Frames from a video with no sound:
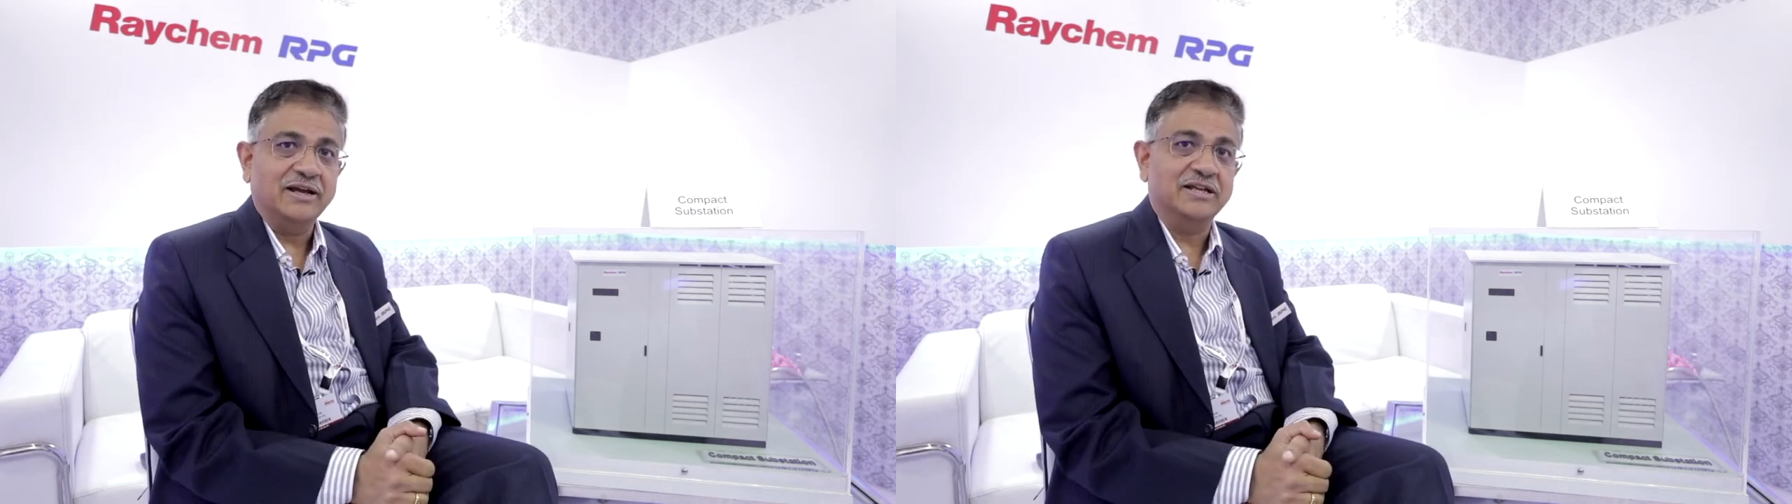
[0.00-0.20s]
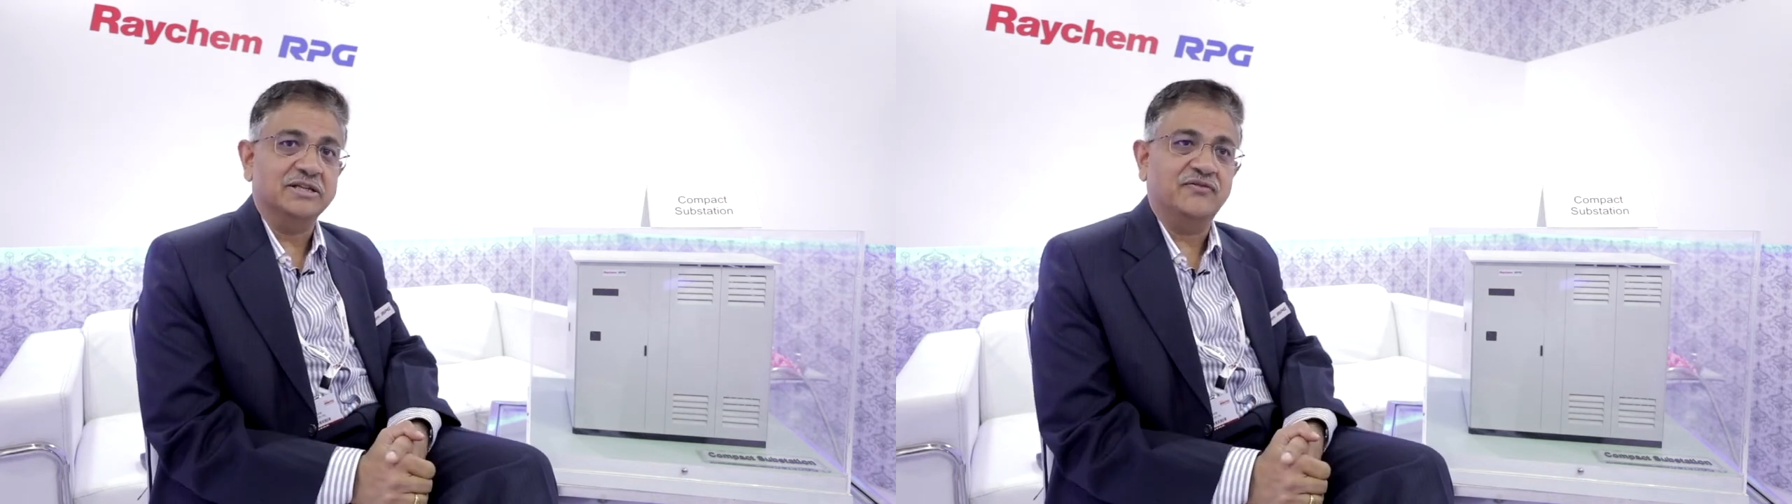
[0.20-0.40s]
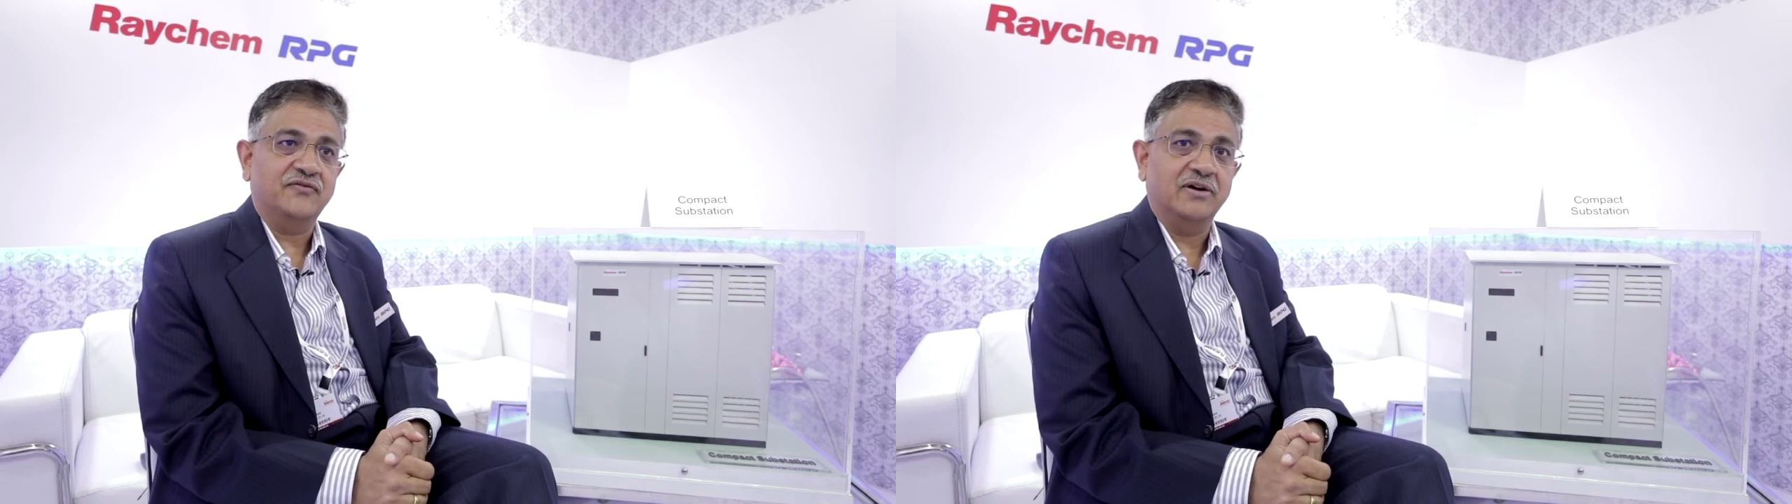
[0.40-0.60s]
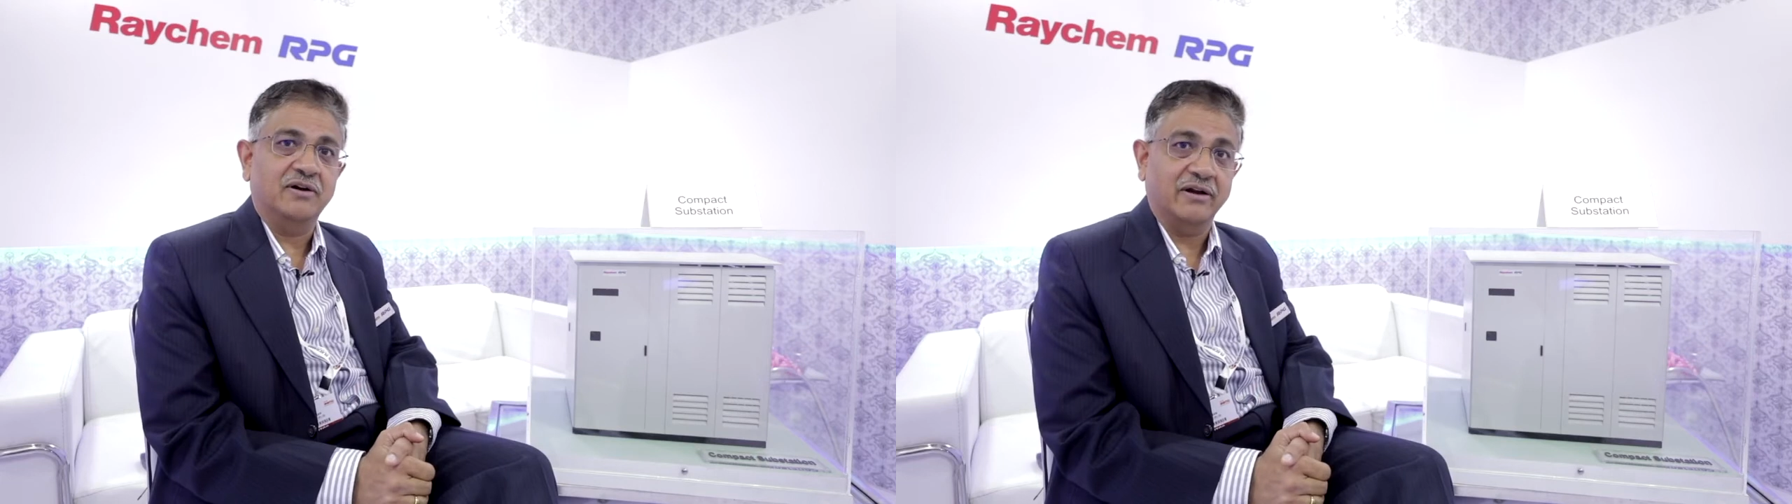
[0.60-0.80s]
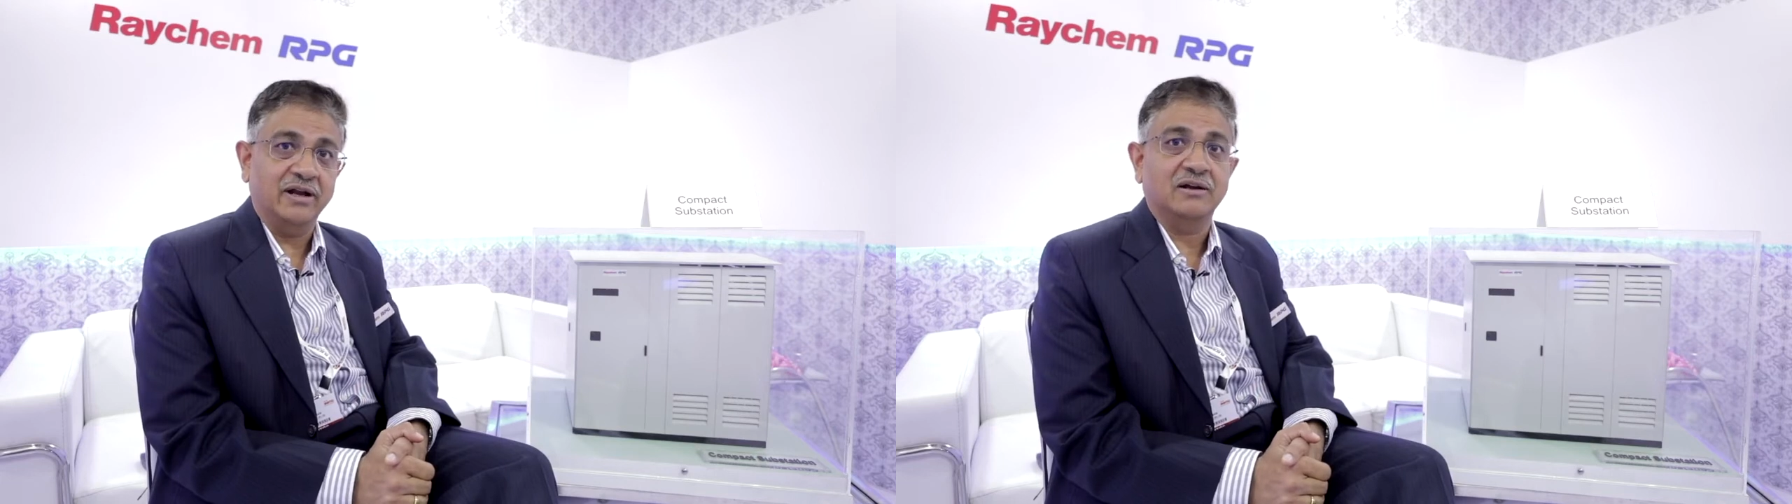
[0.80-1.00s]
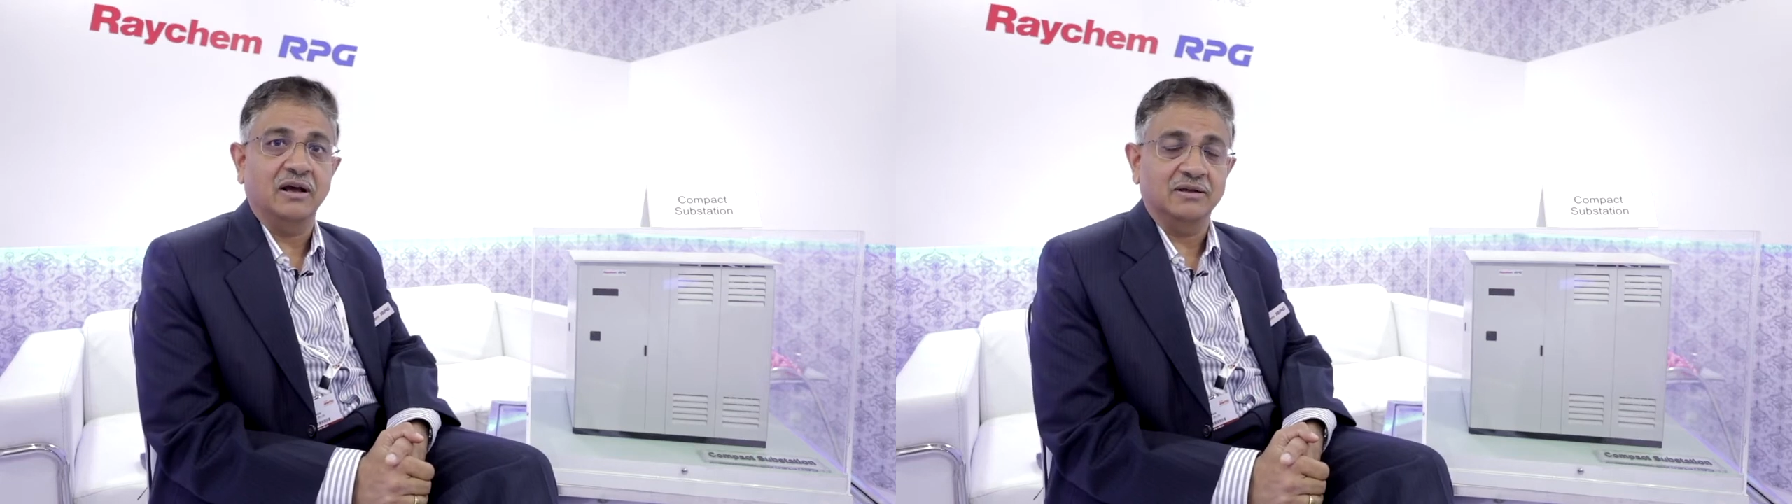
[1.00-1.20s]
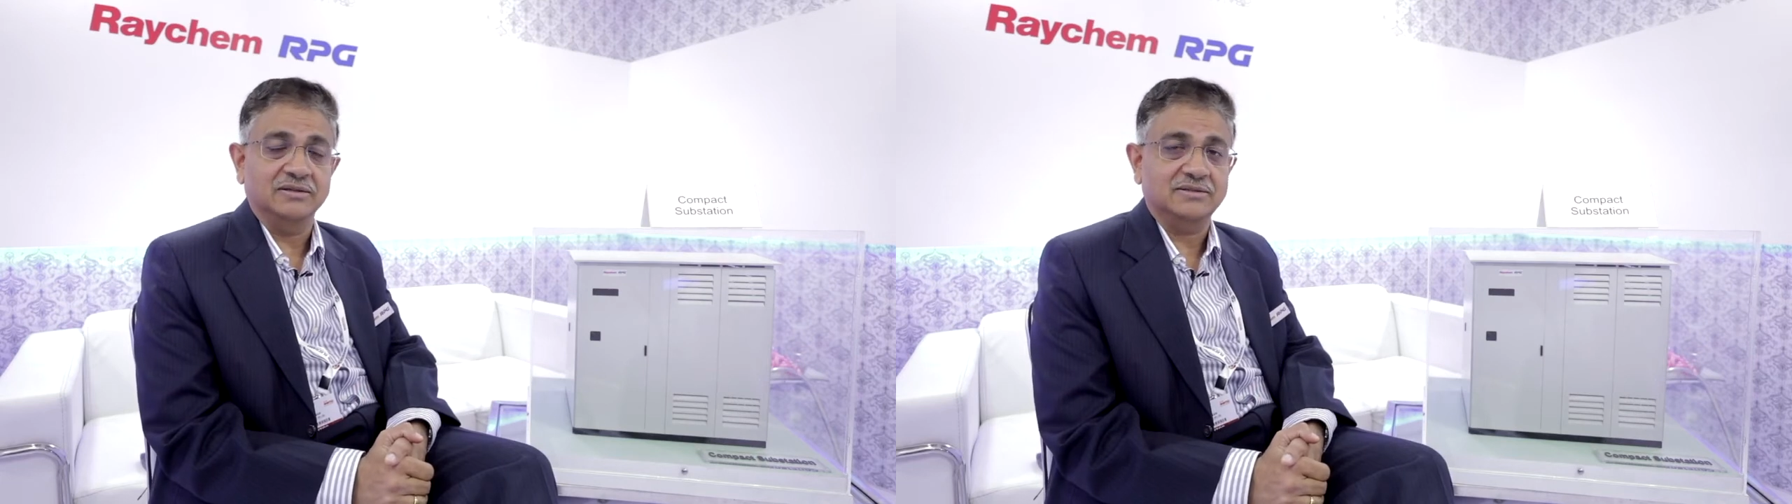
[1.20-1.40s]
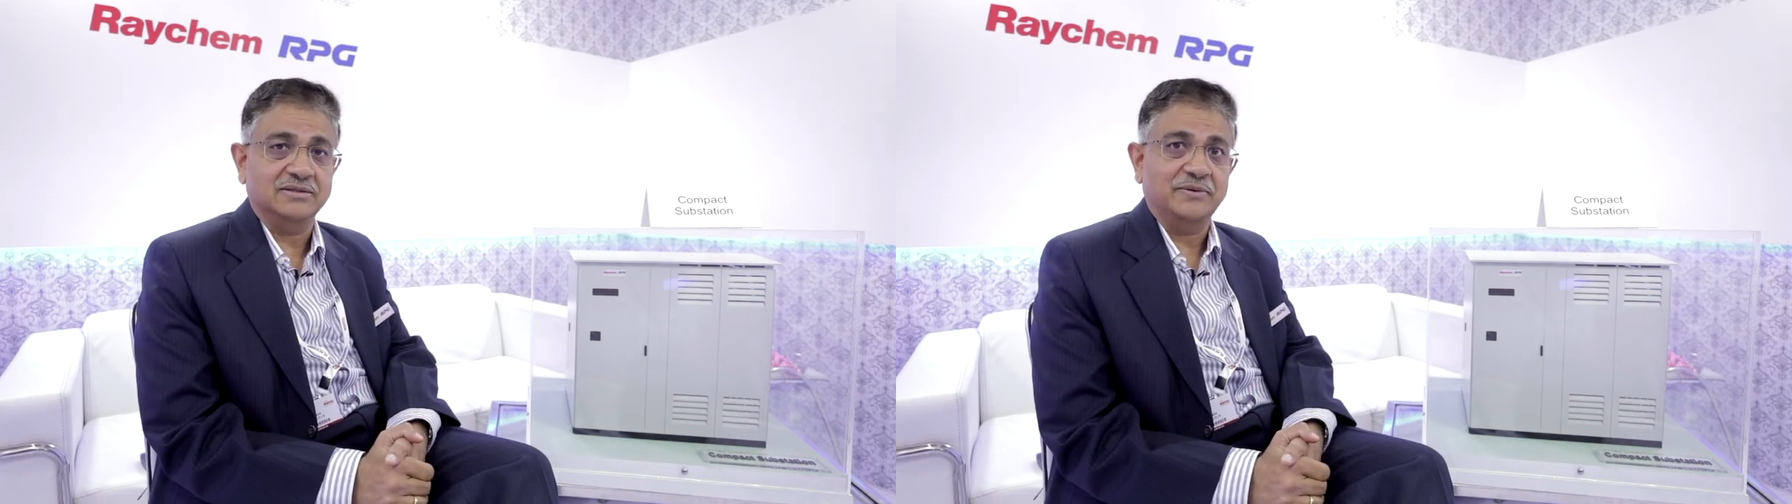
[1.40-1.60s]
in great colors.